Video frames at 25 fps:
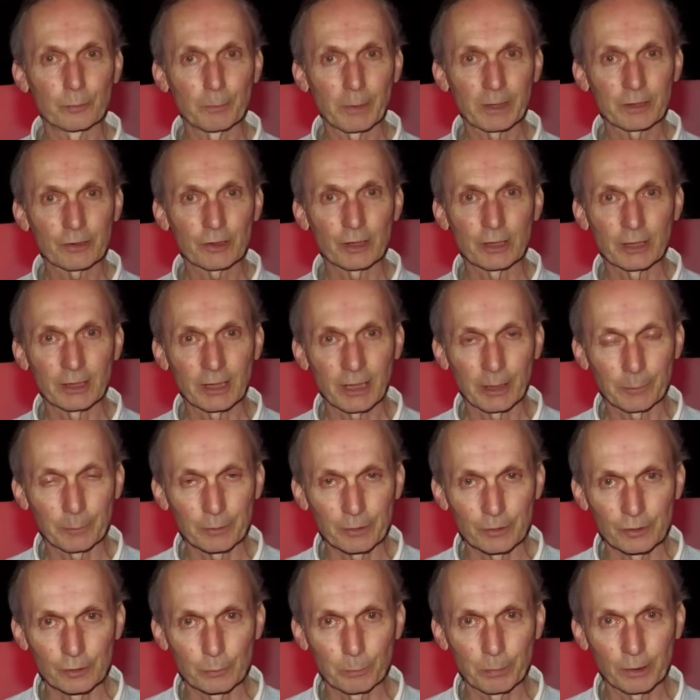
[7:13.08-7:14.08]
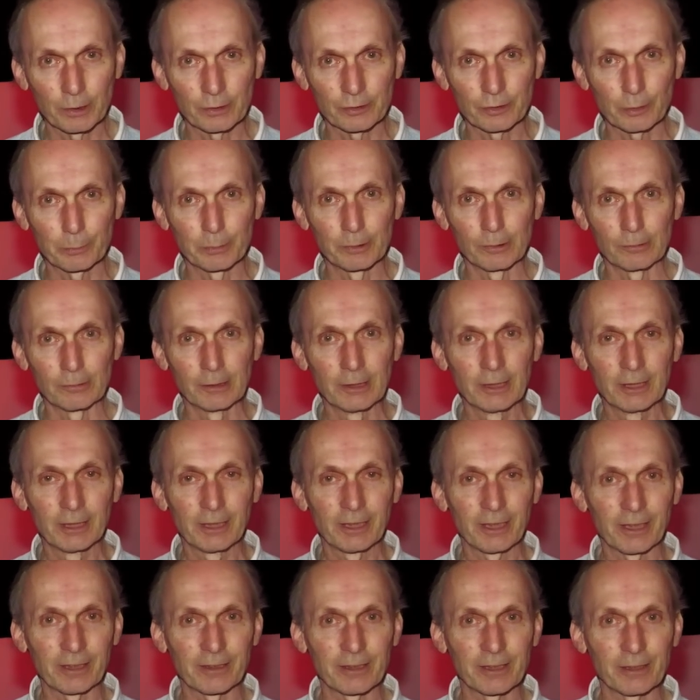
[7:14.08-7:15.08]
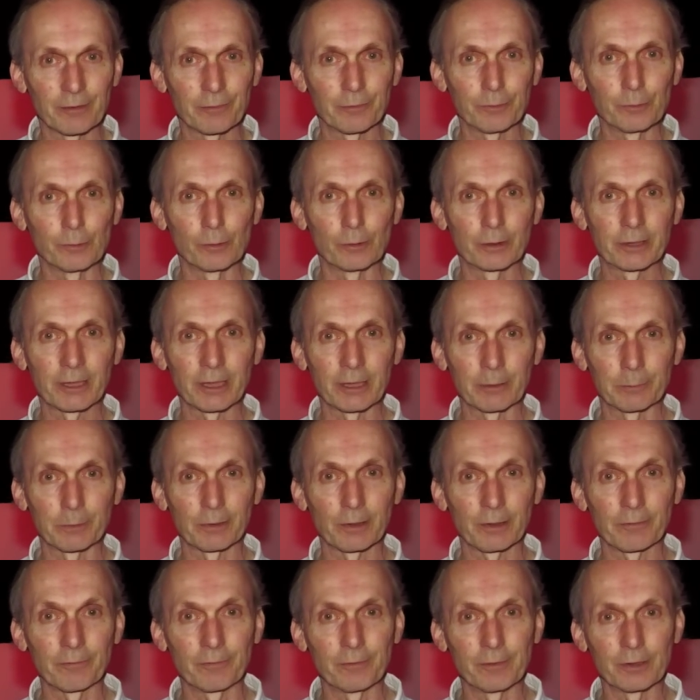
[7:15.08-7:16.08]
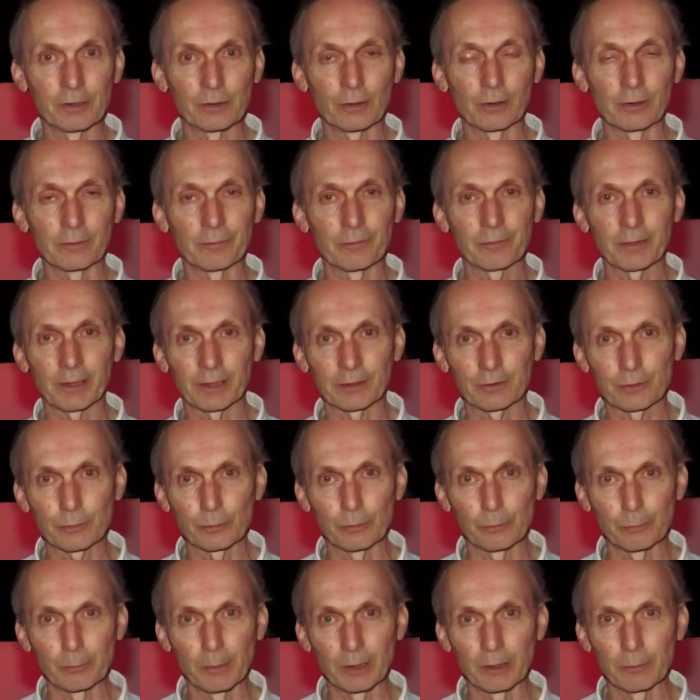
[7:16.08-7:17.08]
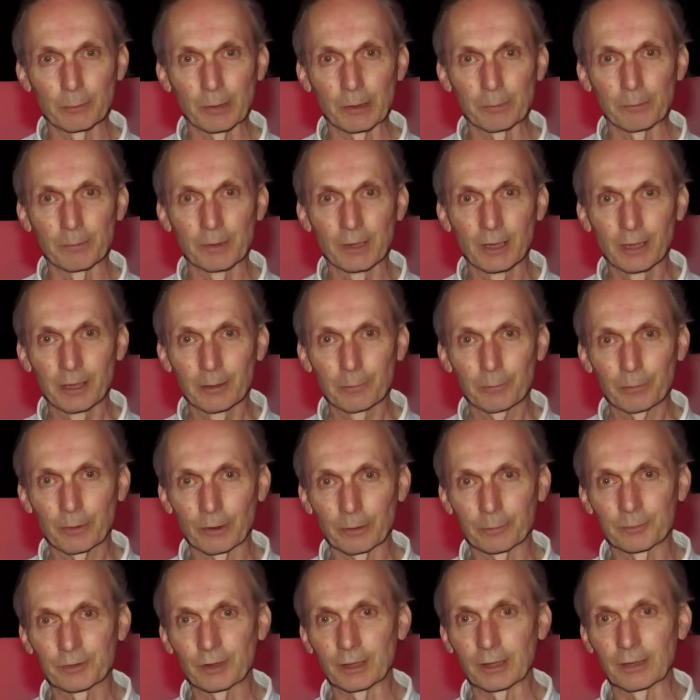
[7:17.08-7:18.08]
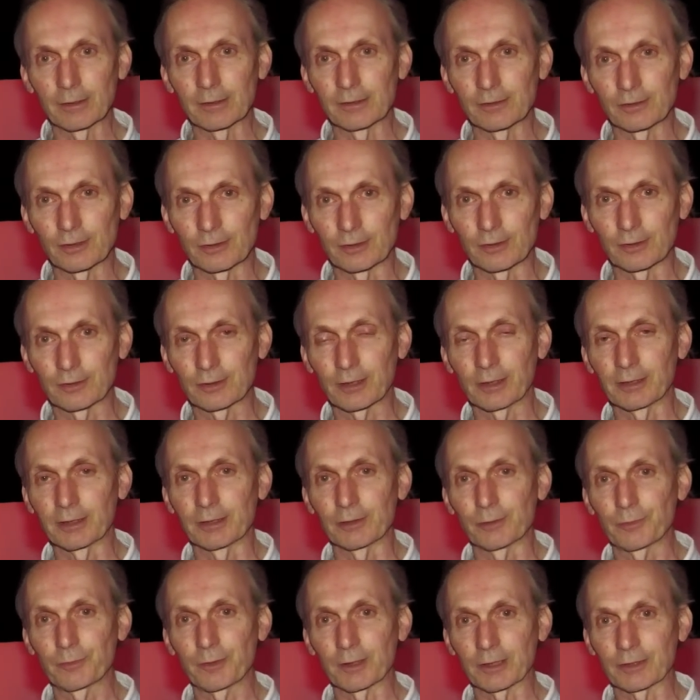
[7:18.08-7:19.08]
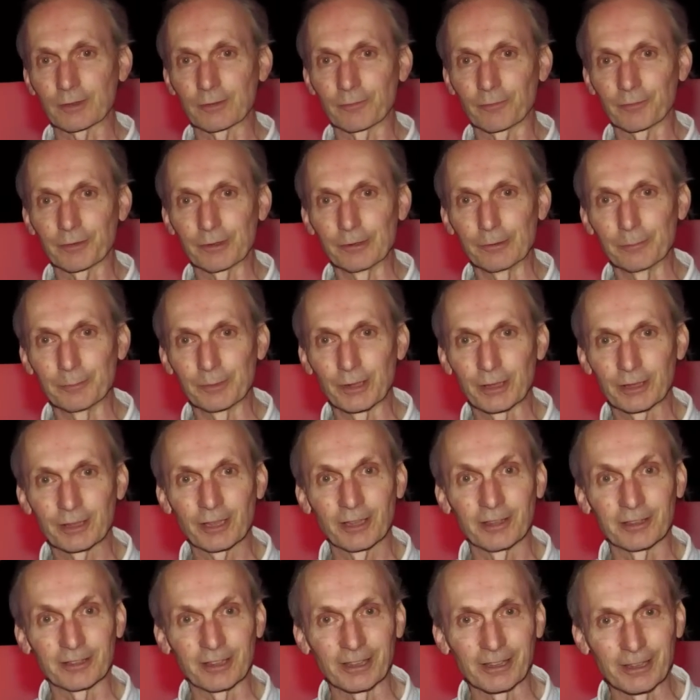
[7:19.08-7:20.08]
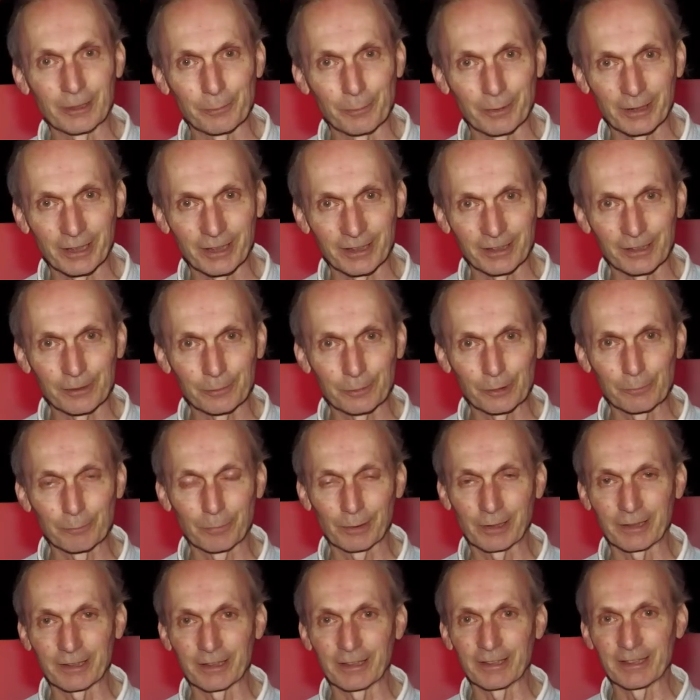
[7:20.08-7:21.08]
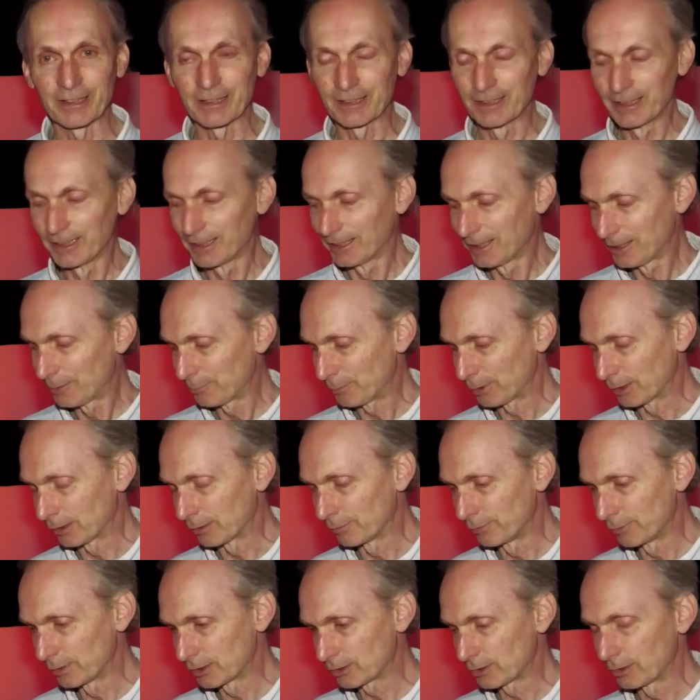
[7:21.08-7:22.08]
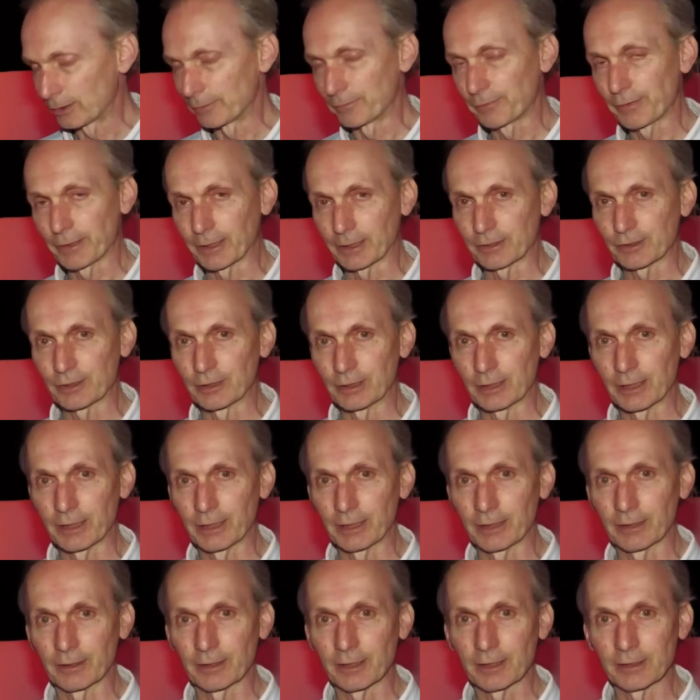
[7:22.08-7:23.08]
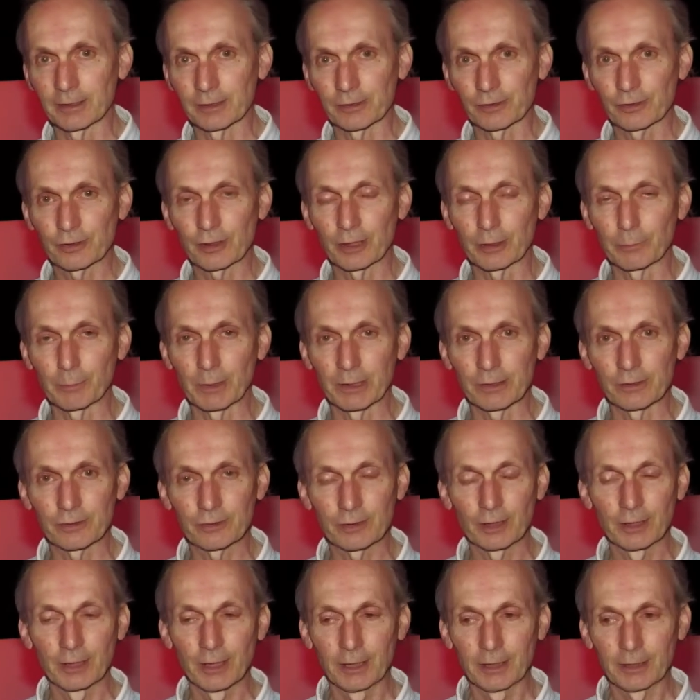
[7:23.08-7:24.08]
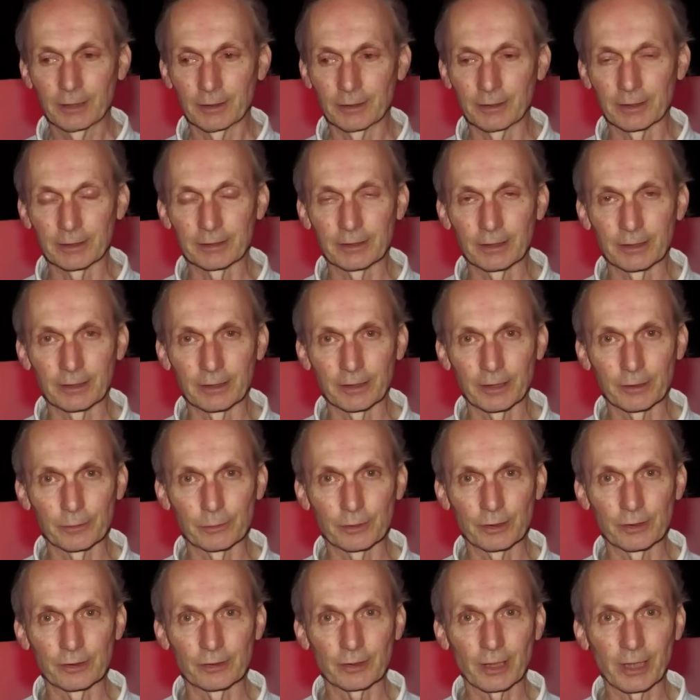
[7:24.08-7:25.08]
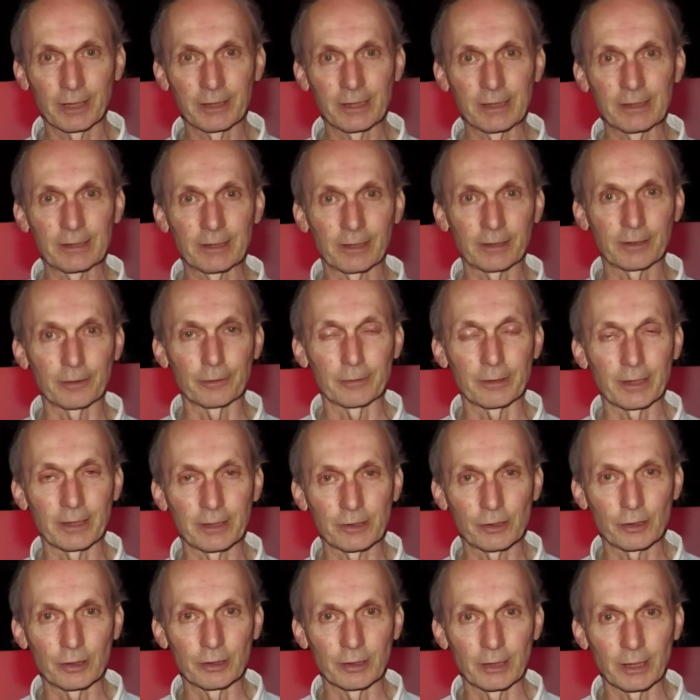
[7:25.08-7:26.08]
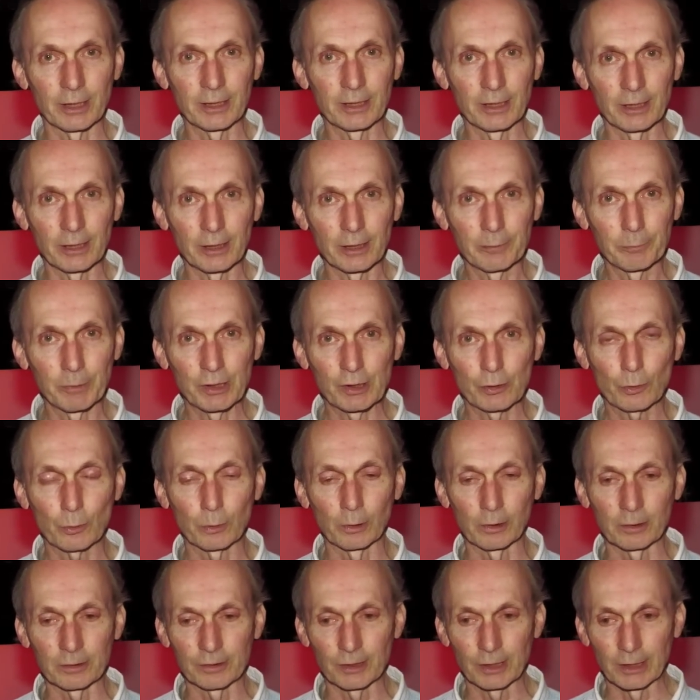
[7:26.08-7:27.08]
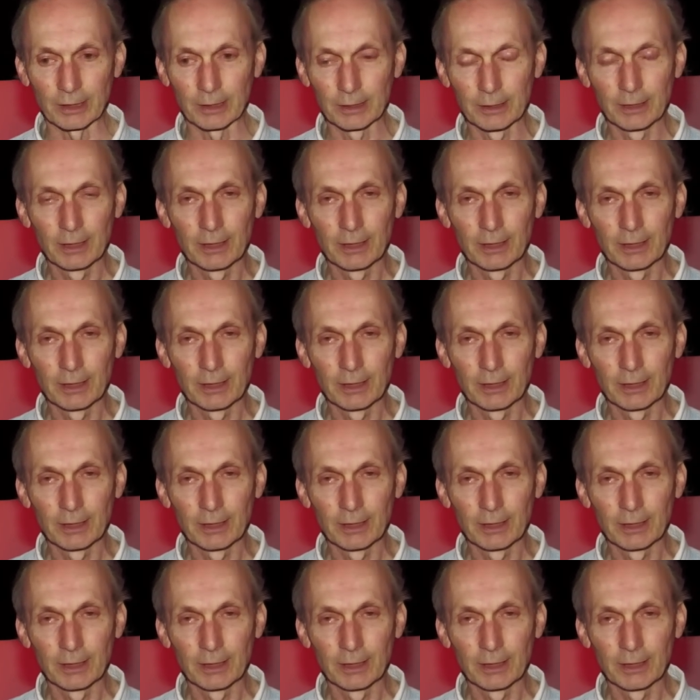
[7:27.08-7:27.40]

much in camera as possible and therefore keep visual effects to a minimum, but obviously this is a science fiction film, you can't eliminate them completely, but the visual effects in here are seamless and I didn't notice any degradation in image quality.